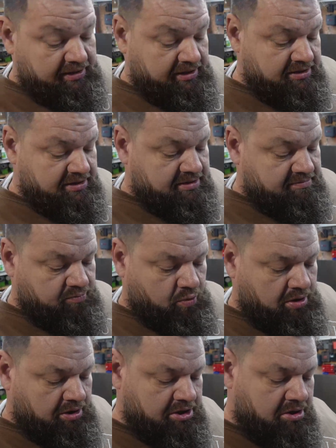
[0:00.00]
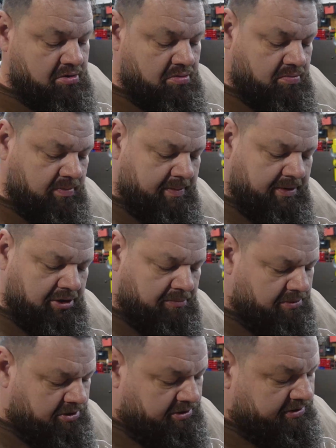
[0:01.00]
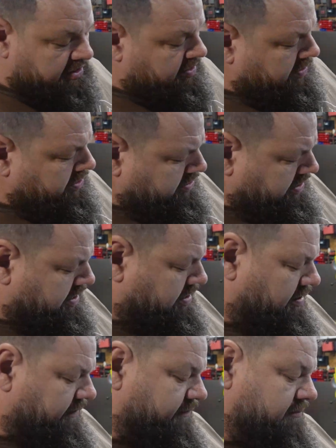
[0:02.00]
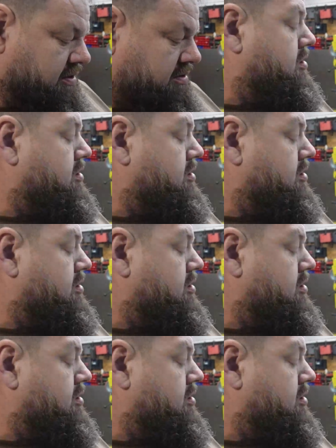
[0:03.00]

There's one or two, maybe a little booger there I might grind off, but